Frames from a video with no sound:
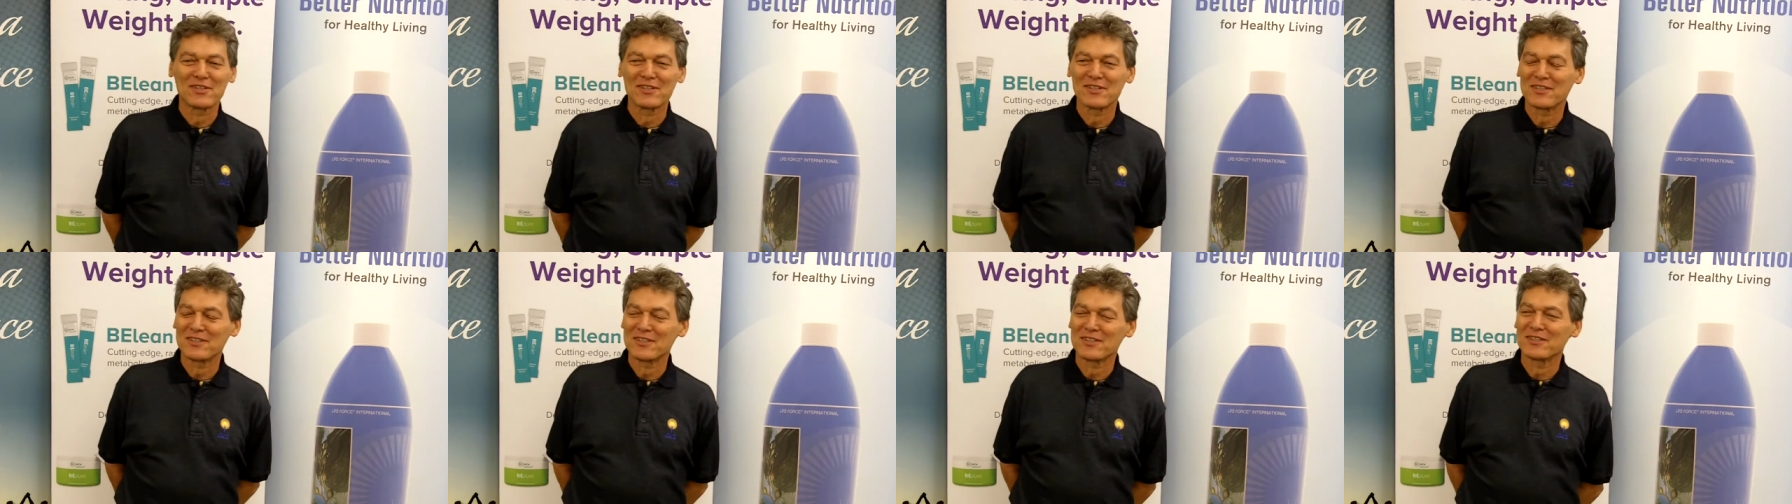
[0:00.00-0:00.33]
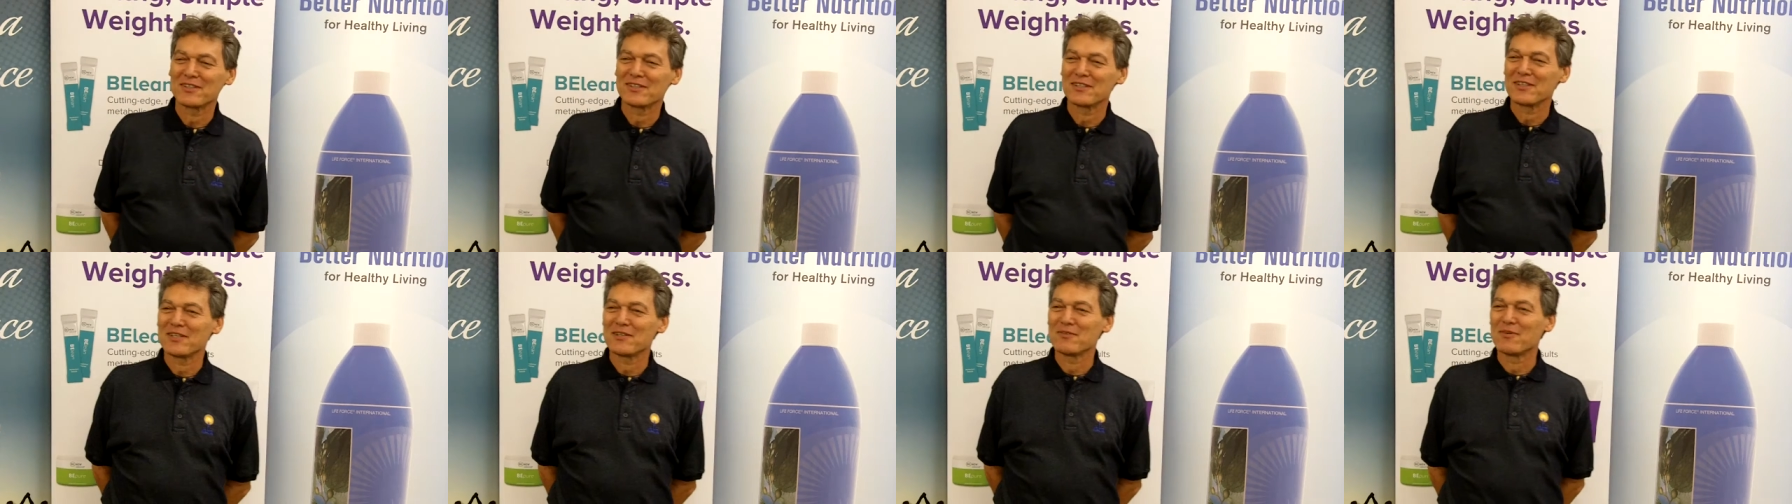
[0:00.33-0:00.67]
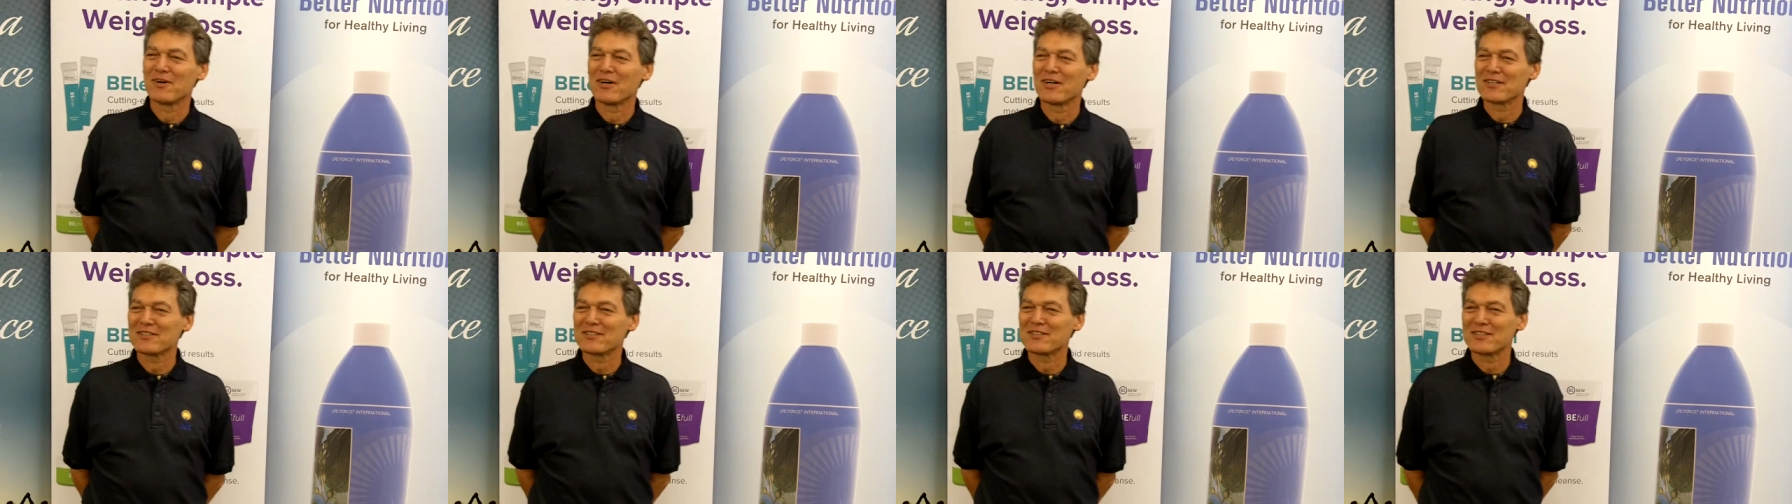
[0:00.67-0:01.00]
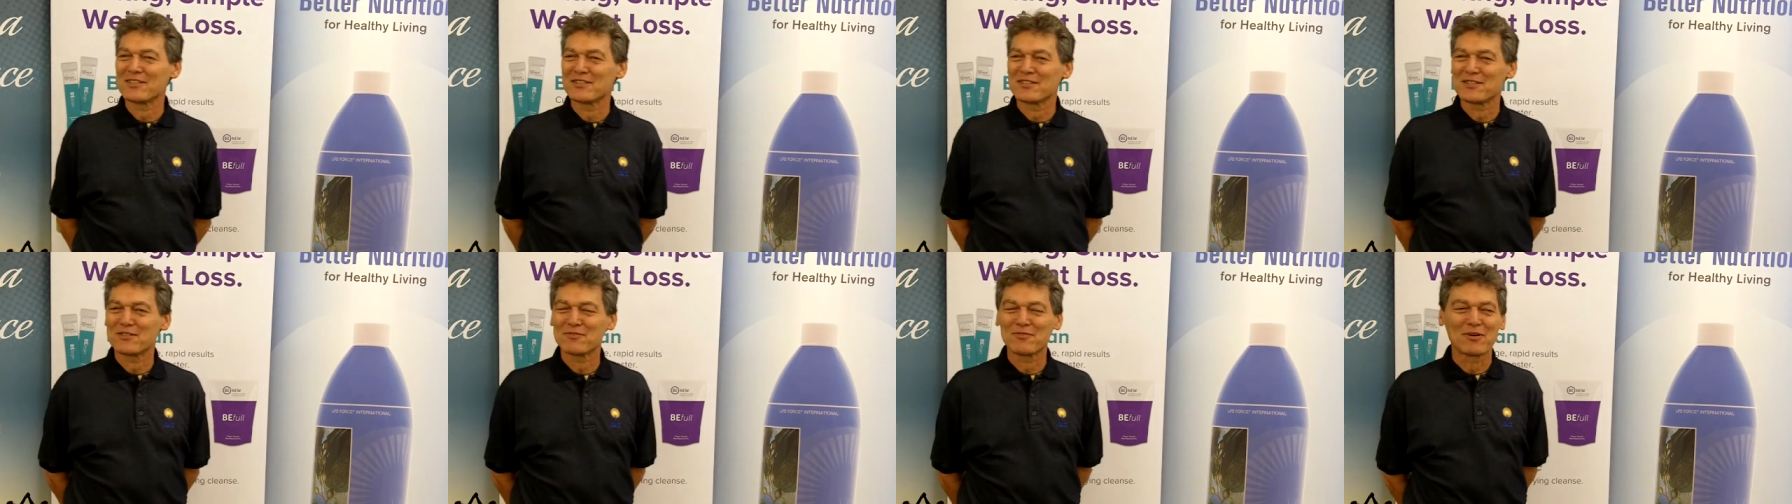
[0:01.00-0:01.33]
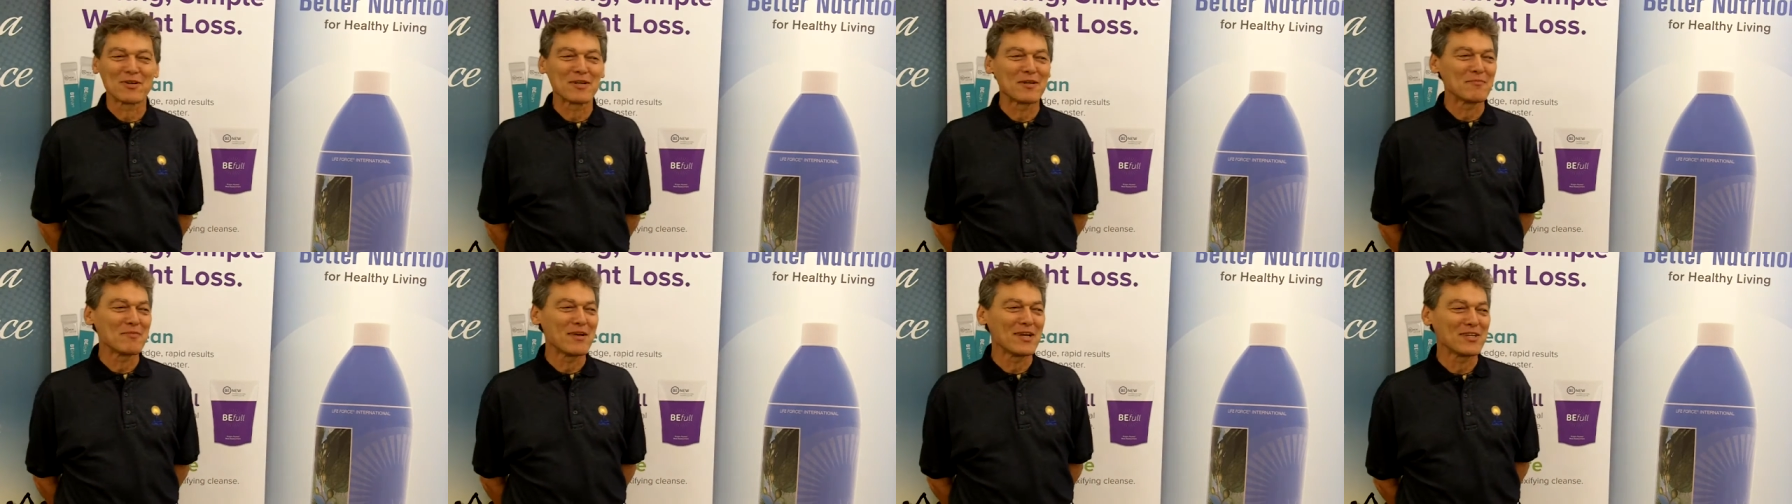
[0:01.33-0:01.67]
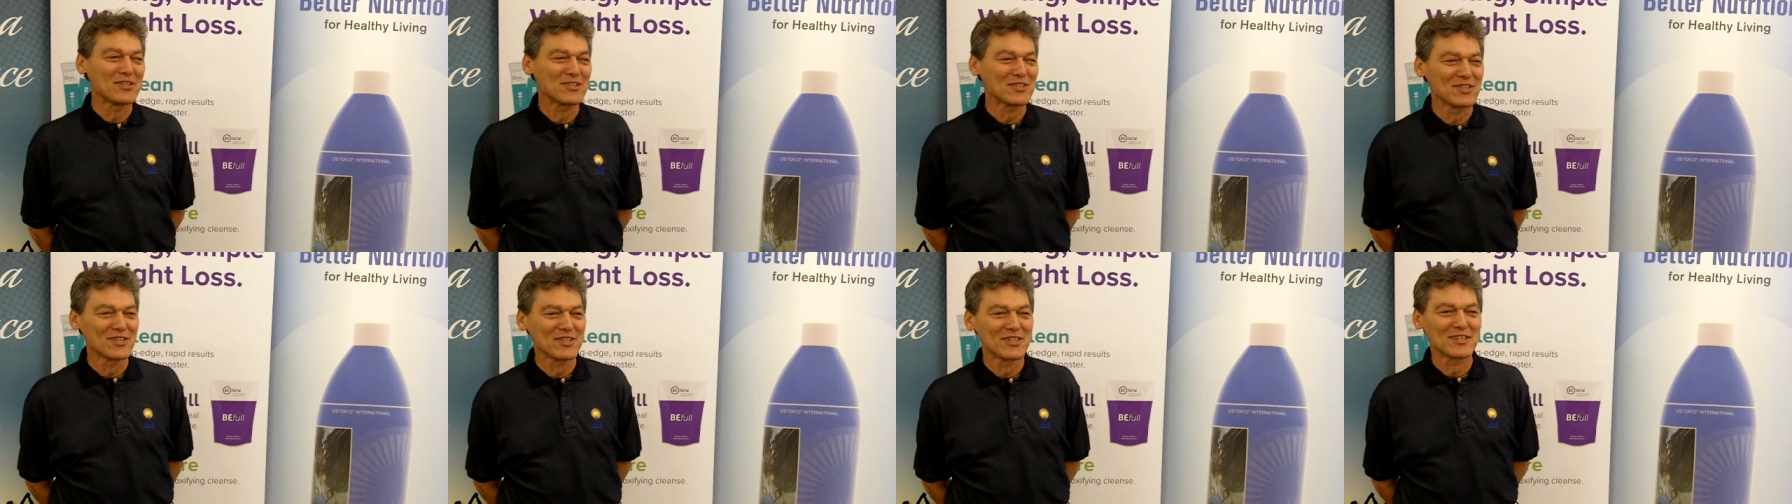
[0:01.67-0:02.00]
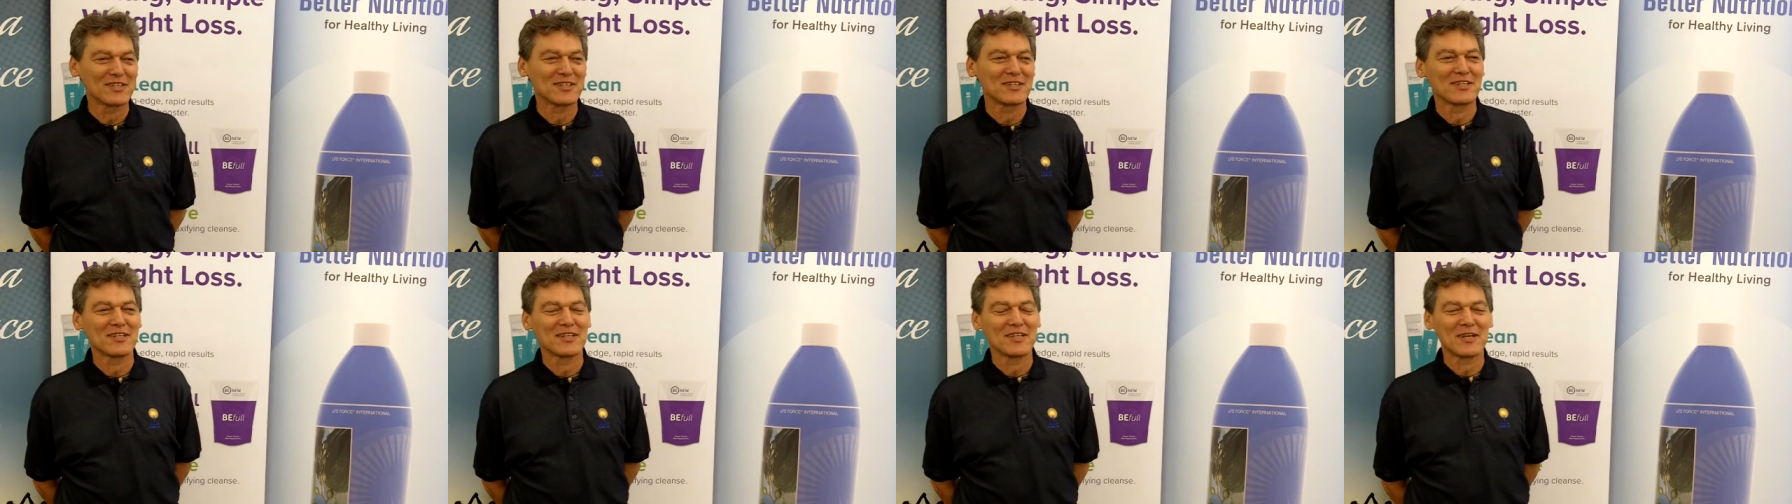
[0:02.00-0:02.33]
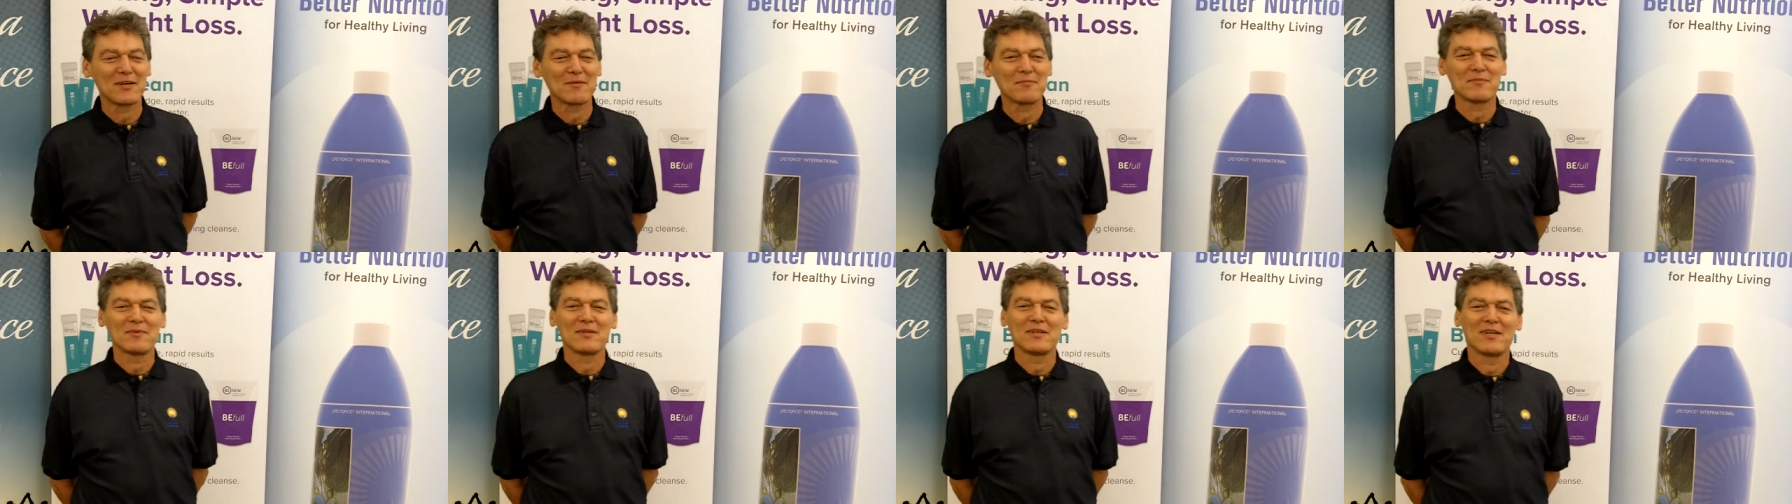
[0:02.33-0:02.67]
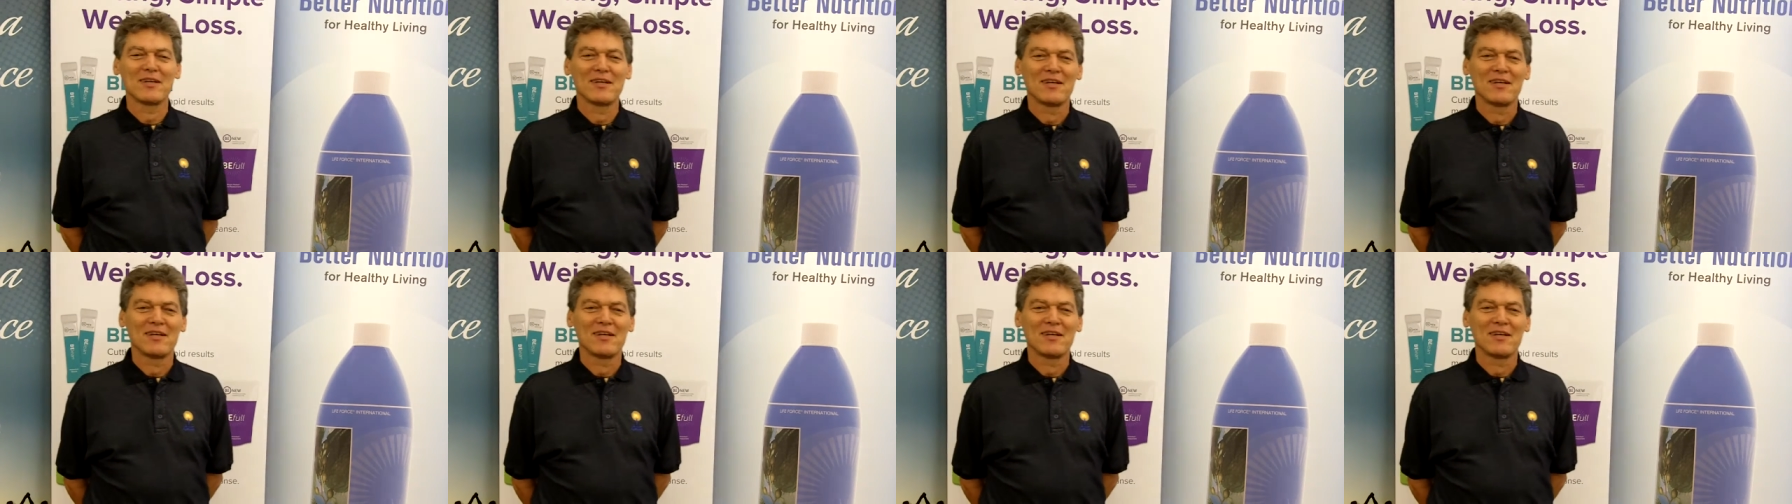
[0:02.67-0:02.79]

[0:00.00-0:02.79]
a while since Swanee mentioned it, and I